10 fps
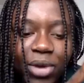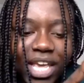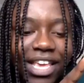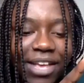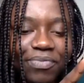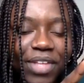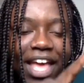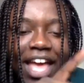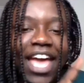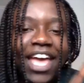week,
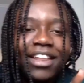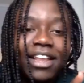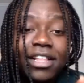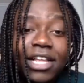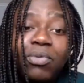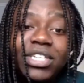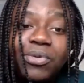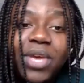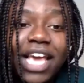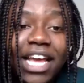And it was the
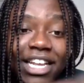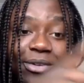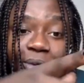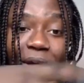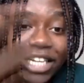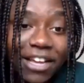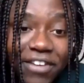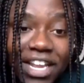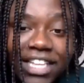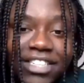week I did Rise Like a
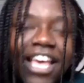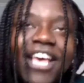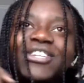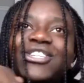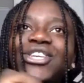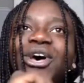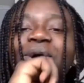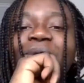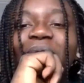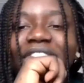Phoenix.
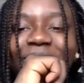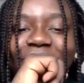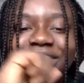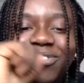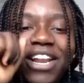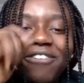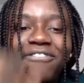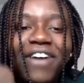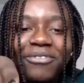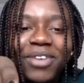So it was really
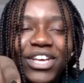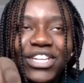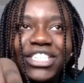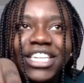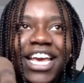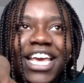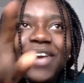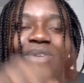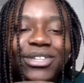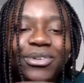fun because he
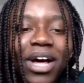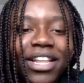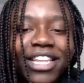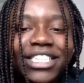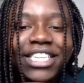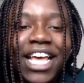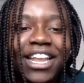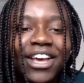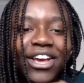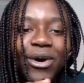was the one that
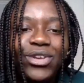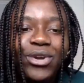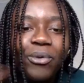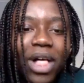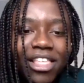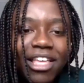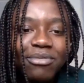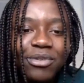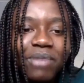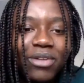said, "You're welcome
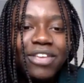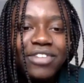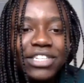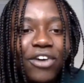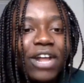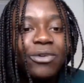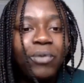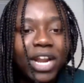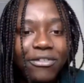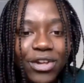to Melodifestivalen
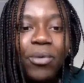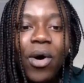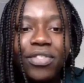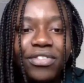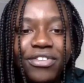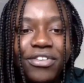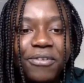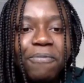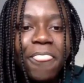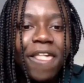whenever you want."
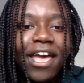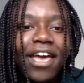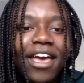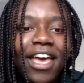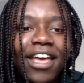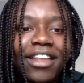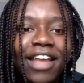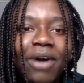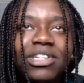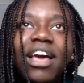And
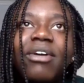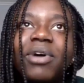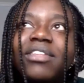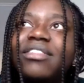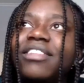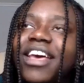I was like, what?